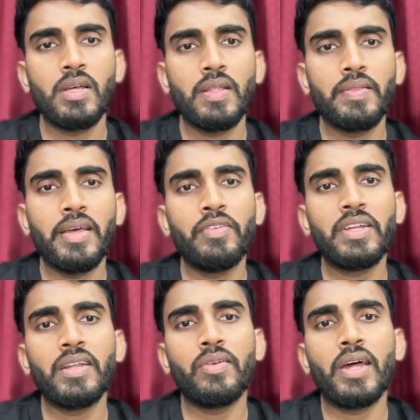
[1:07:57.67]
then we
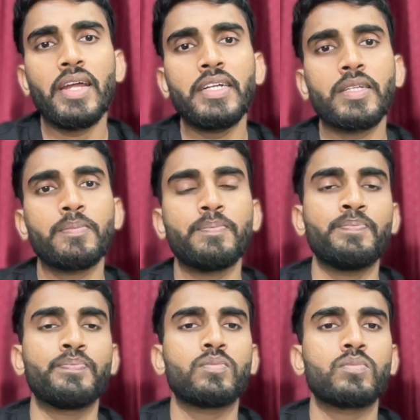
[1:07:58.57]
can write
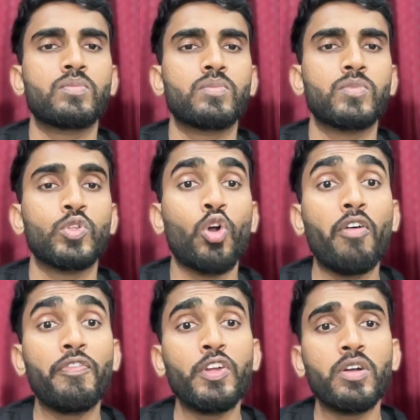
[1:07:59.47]

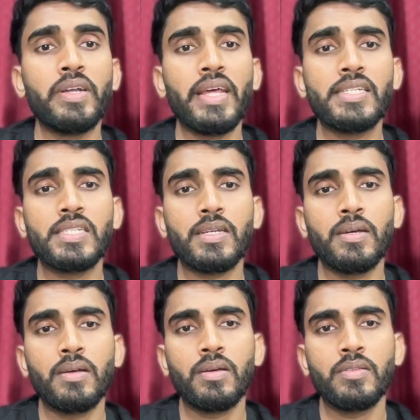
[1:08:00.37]
coffee on desk
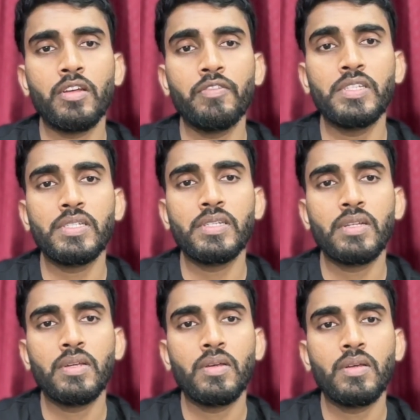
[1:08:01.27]
service.
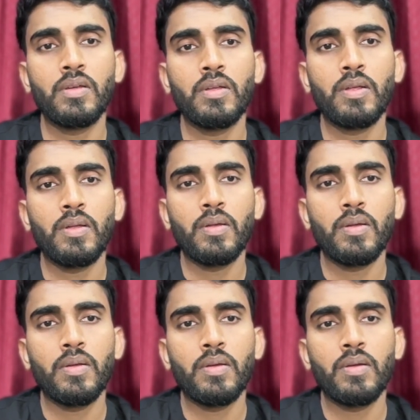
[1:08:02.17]

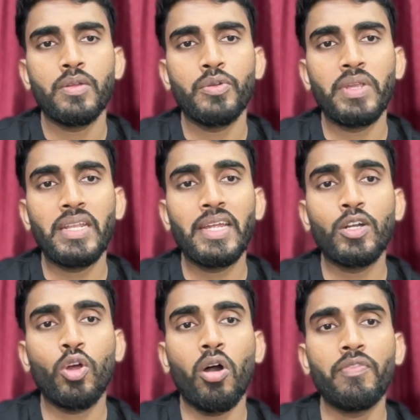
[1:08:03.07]
You can get
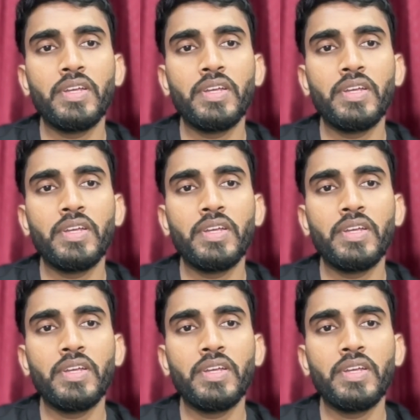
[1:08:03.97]
coffee